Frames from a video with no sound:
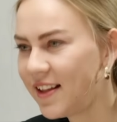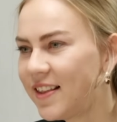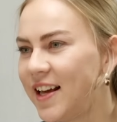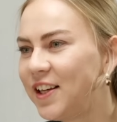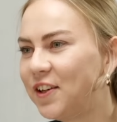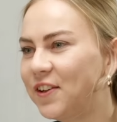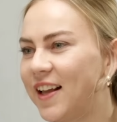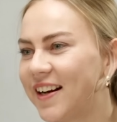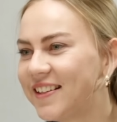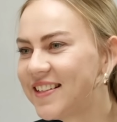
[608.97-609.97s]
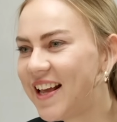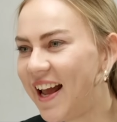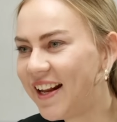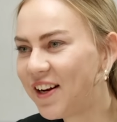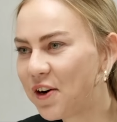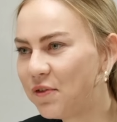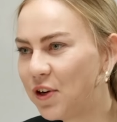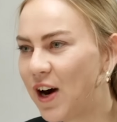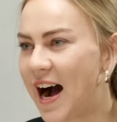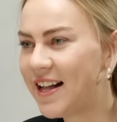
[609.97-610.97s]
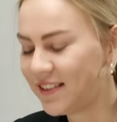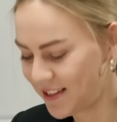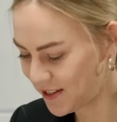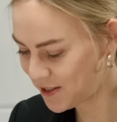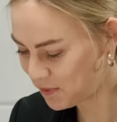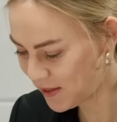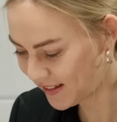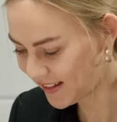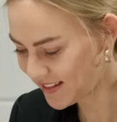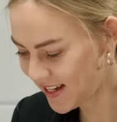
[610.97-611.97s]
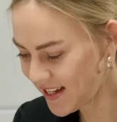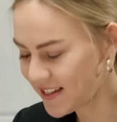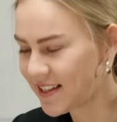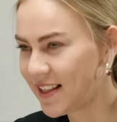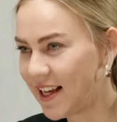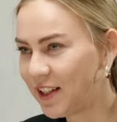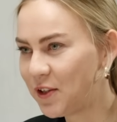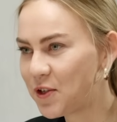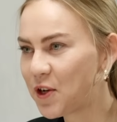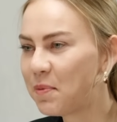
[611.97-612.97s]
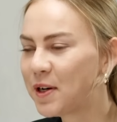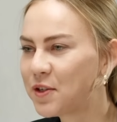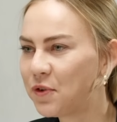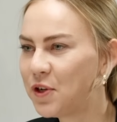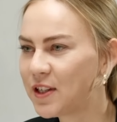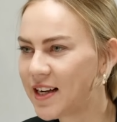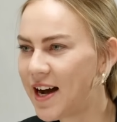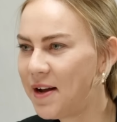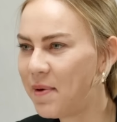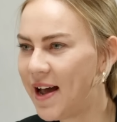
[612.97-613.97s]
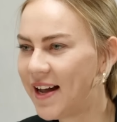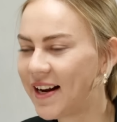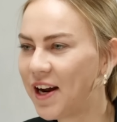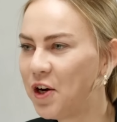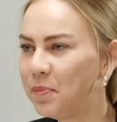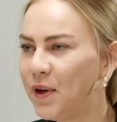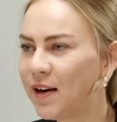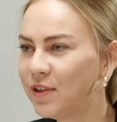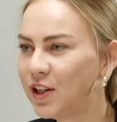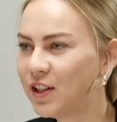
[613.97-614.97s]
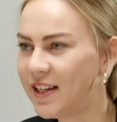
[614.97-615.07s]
thank you. That is the end of your IELTS speaking test. Thank you so much for your time, and I hope you have a good